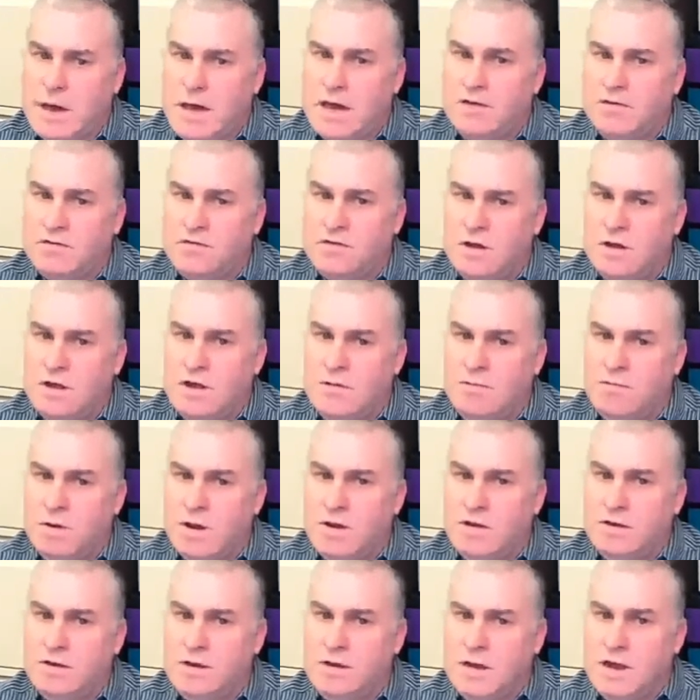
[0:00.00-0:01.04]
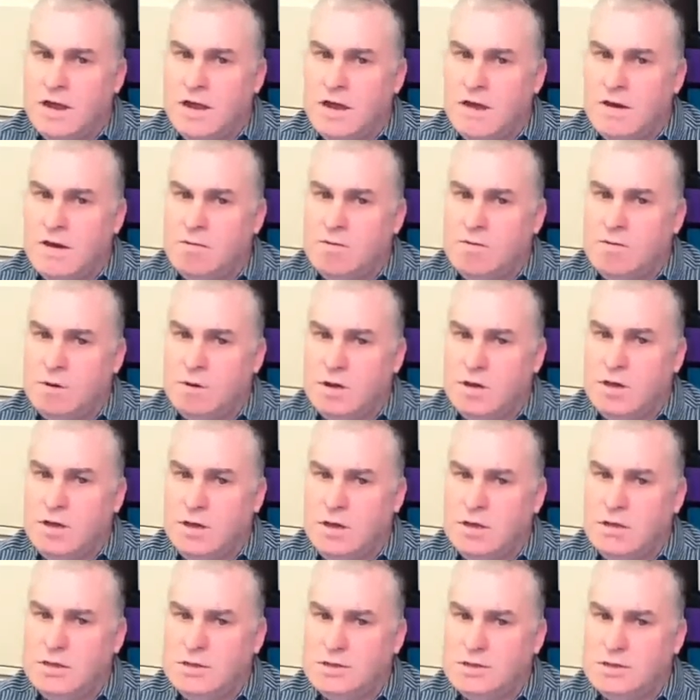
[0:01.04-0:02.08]
actually ready now
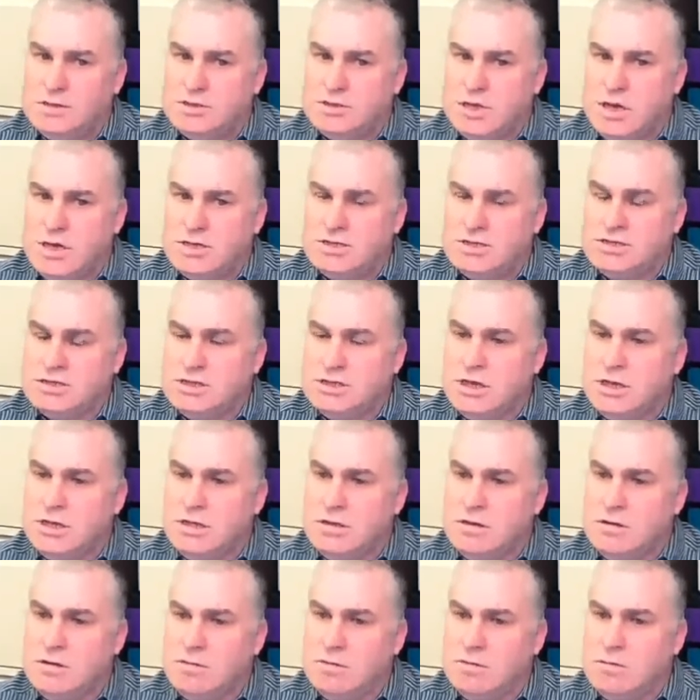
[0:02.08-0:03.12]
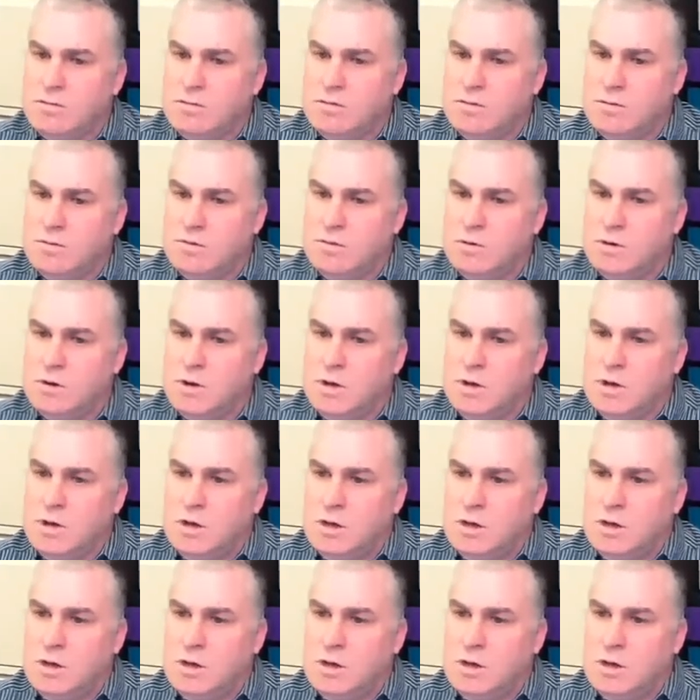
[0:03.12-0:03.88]
in testing, or